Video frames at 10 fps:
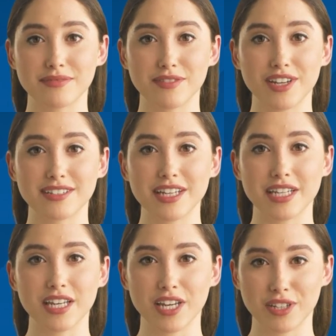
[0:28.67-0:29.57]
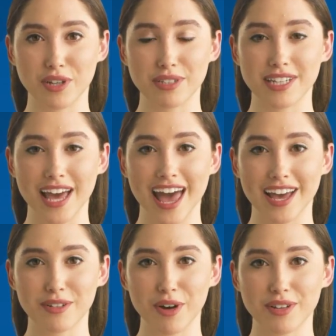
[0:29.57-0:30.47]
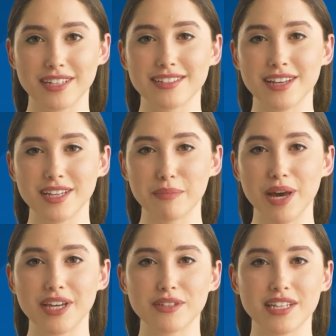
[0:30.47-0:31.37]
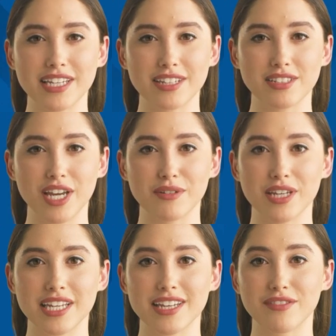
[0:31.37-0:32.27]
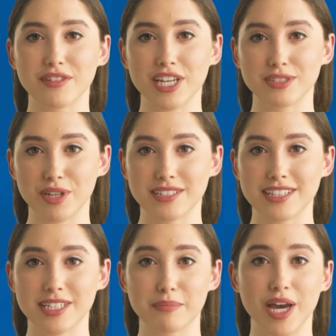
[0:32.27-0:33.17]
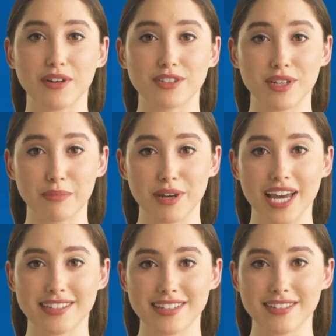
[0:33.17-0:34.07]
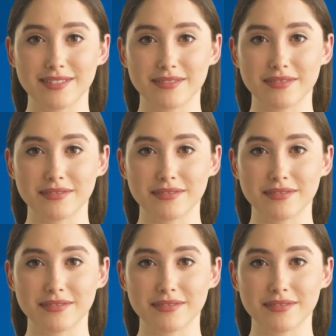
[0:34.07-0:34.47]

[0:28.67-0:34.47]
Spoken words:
Firstly, you'll need a high-quality solar panel that can generate enough electricity to power your appliances.